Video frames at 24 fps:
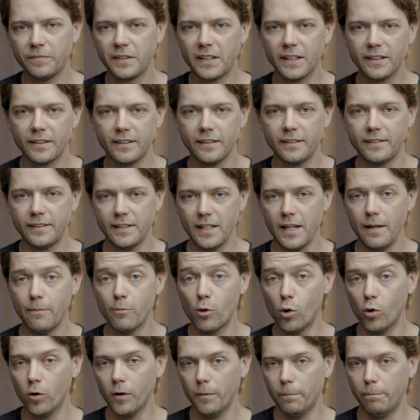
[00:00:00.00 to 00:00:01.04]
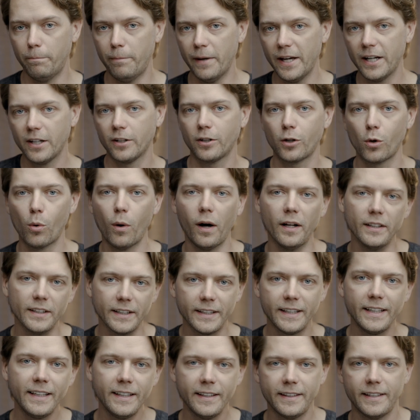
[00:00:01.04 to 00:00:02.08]
get the same or better
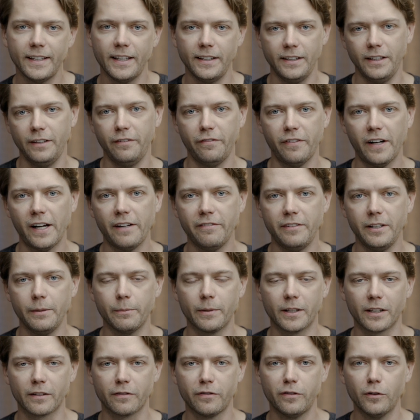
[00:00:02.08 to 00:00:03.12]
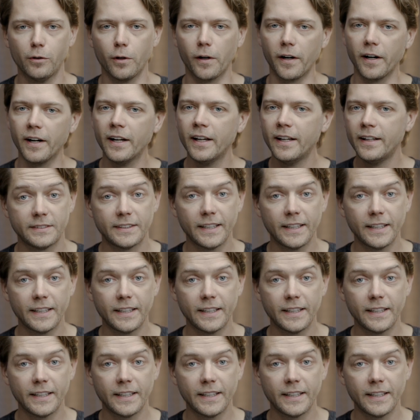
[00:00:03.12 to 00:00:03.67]
quality than the 5D Mark IV,